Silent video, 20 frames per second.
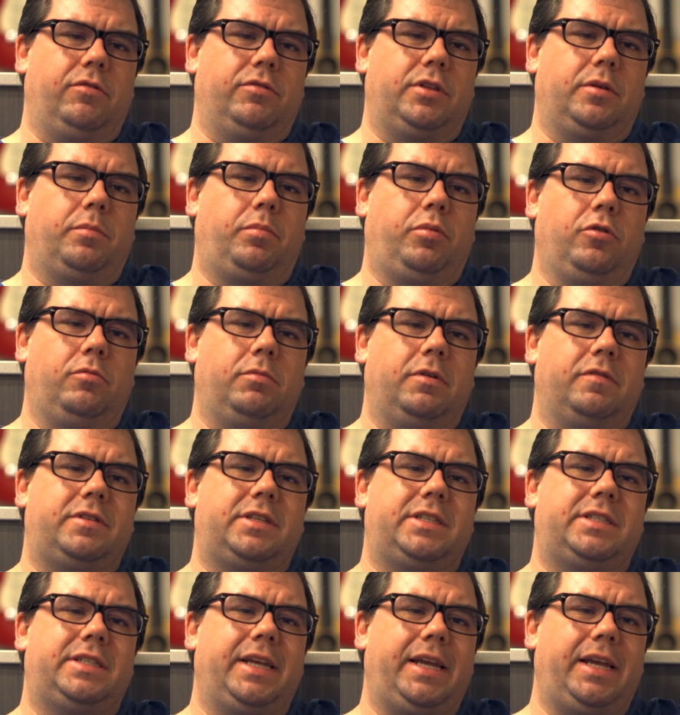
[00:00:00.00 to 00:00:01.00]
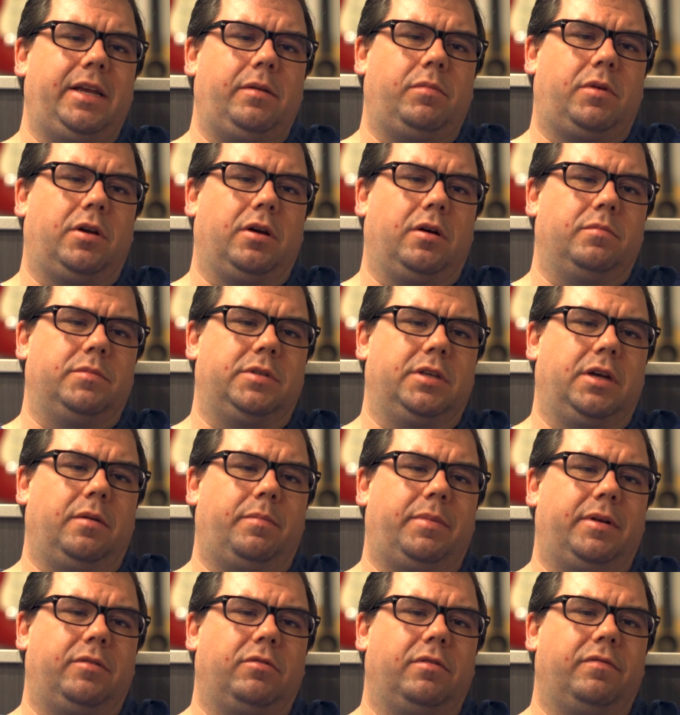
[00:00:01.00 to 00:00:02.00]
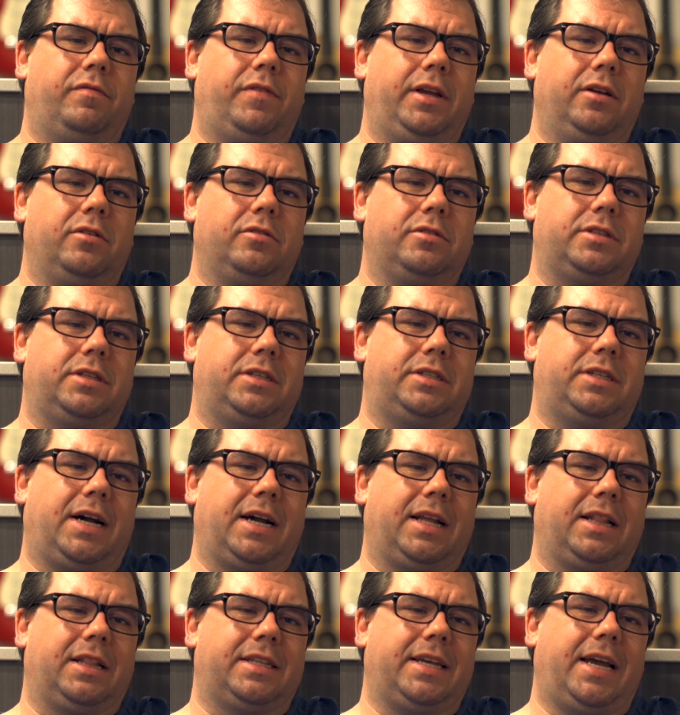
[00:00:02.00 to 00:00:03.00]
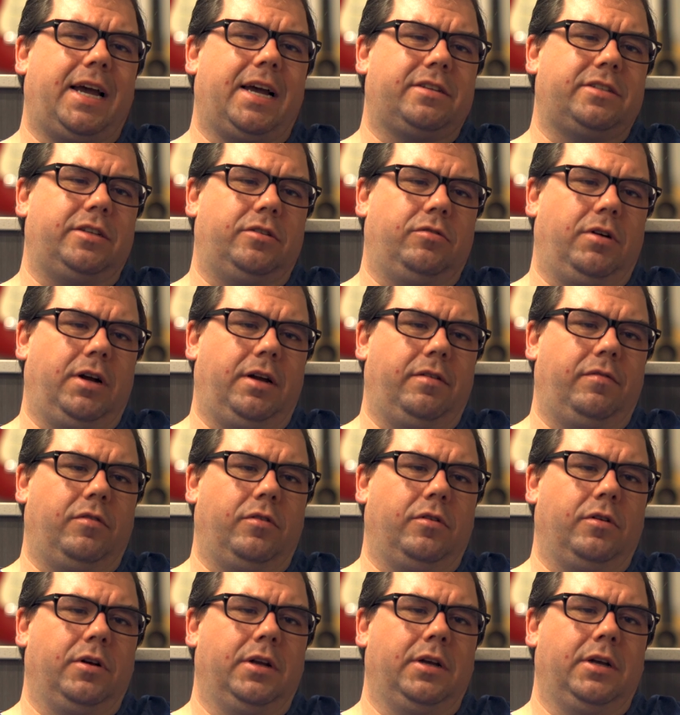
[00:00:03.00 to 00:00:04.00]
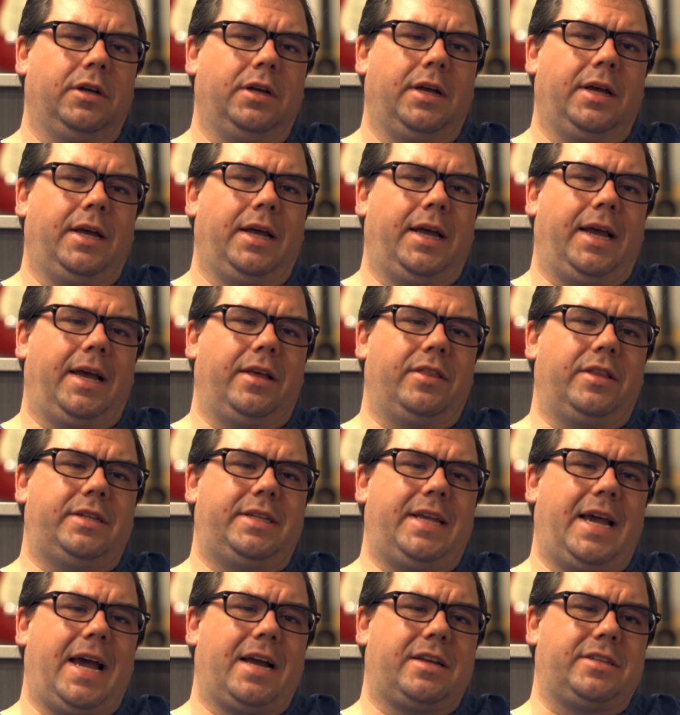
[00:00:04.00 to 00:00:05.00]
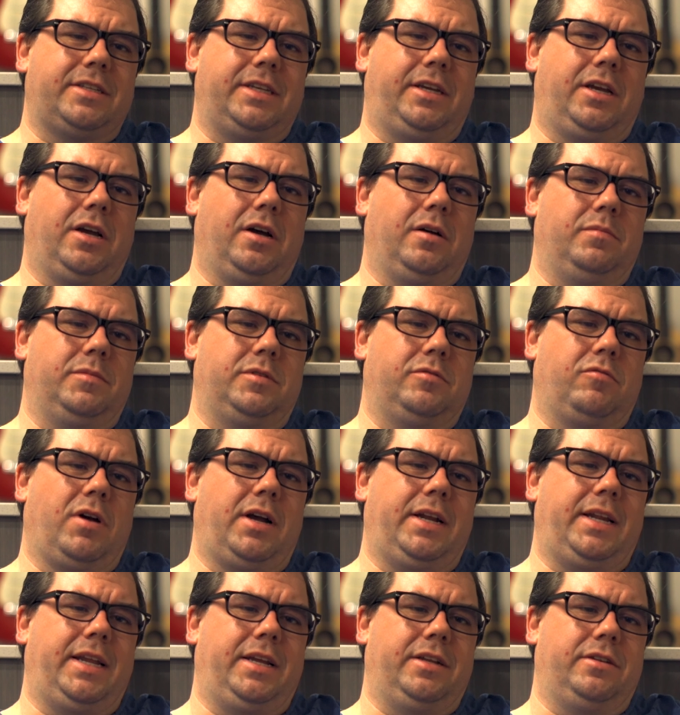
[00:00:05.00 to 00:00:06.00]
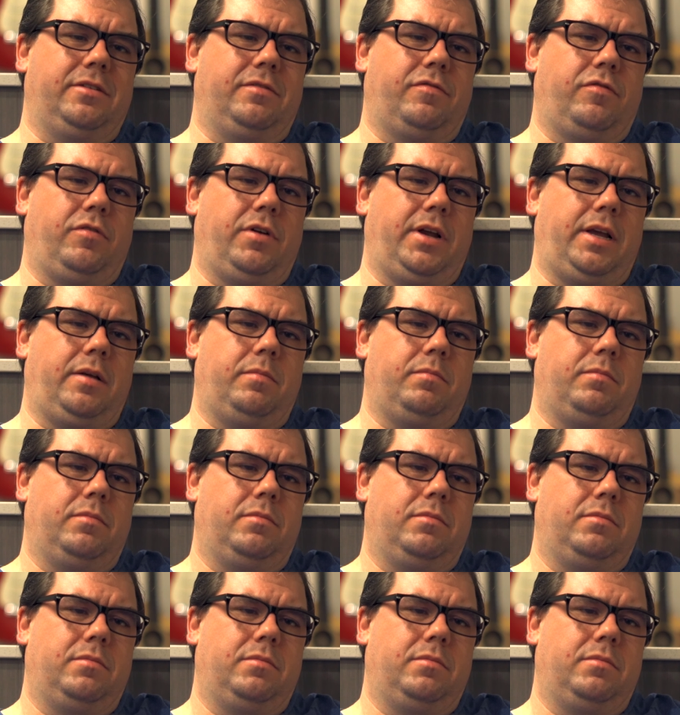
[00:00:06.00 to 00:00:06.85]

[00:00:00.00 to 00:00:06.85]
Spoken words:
when the plume of steam comes up and reveals the title Taxi Driver, and the taxi comes riding into frame.